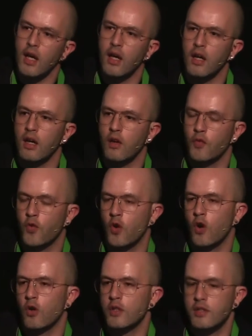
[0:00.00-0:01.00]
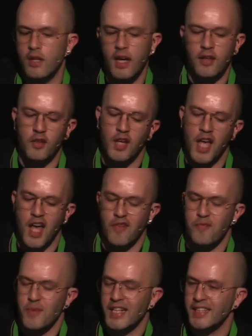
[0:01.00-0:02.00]
Of course, I don't
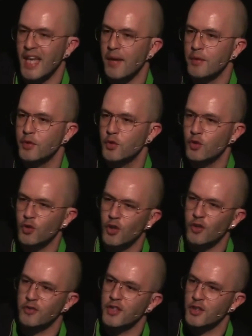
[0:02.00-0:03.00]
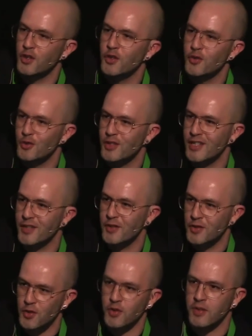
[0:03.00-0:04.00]
have many time to continue
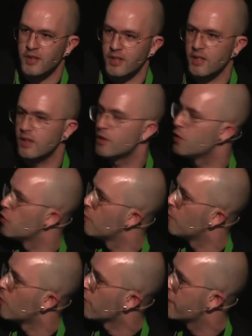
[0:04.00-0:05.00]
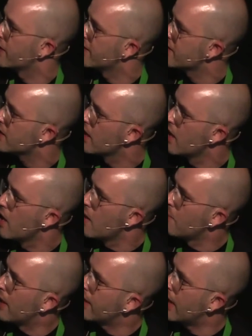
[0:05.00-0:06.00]
saying you more things,
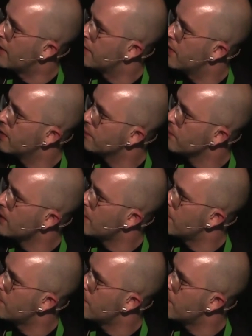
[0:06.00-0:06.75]
but I think